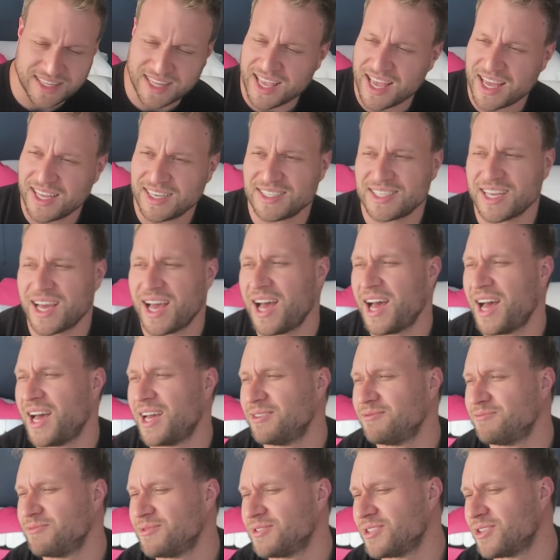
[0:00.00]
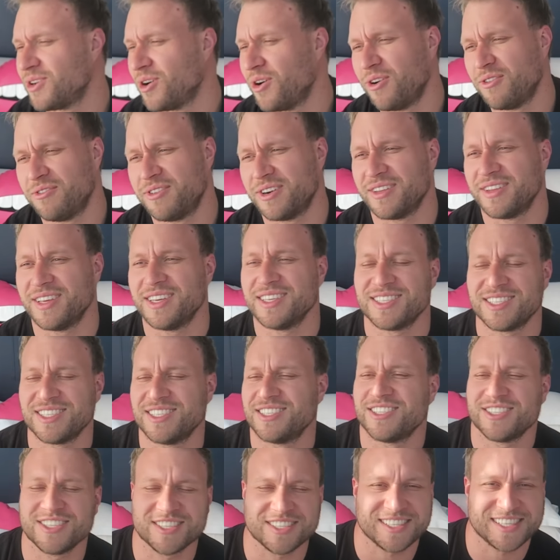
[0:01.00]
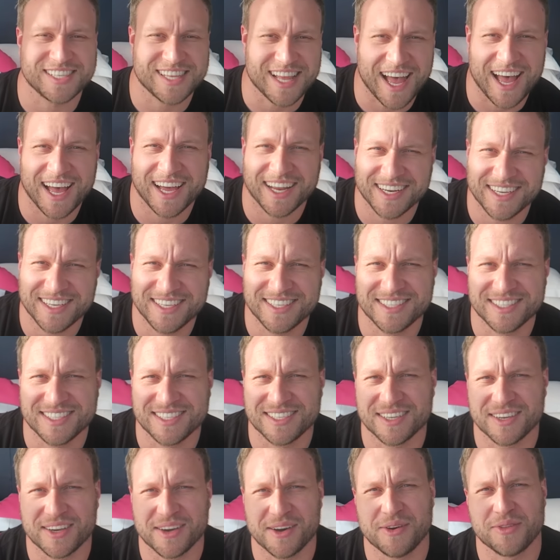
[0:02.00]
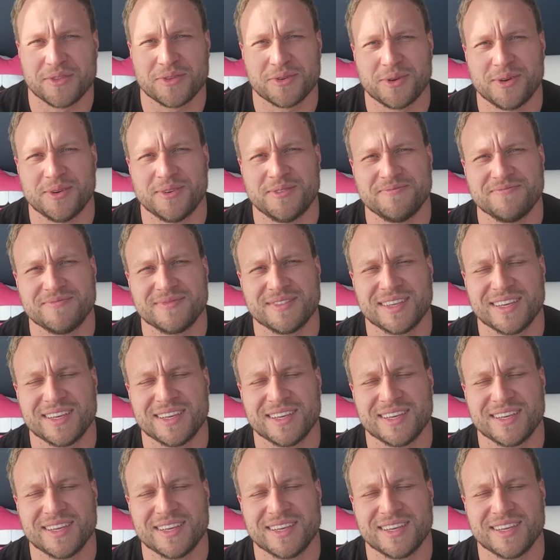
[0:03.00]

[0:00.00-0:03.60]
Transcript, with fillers: 10 times over, this is just not easy to go through.